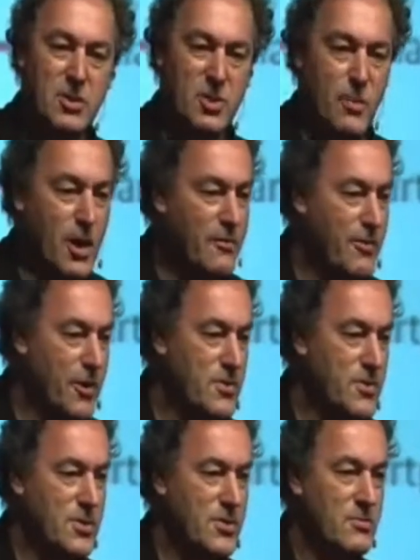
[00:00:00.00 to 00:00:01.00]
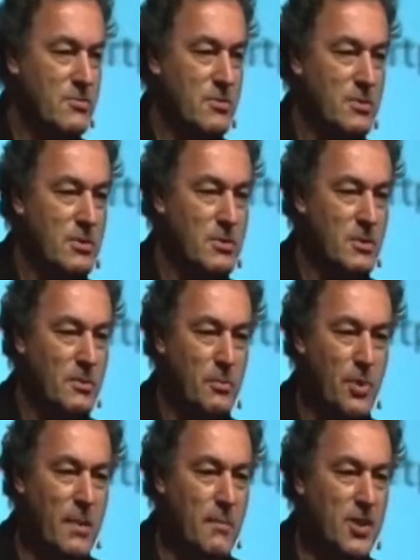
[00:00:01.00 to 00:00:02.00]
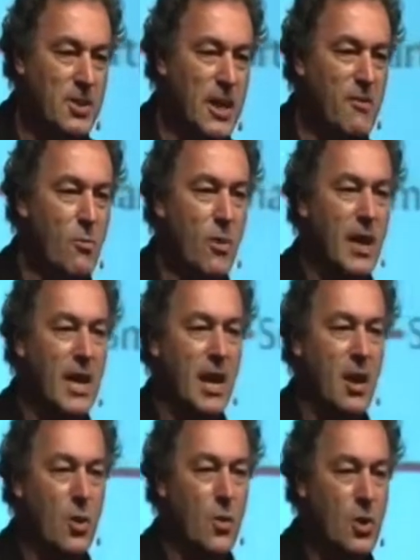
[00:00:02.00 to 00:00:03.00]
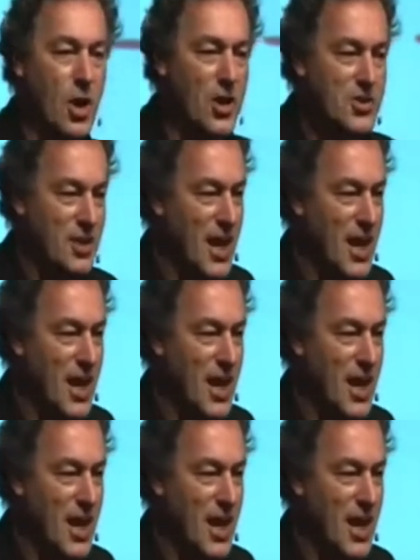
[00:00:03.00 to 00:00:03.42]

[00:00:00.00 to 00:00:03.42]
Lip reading: smartphones, pretty much everyone at low cost.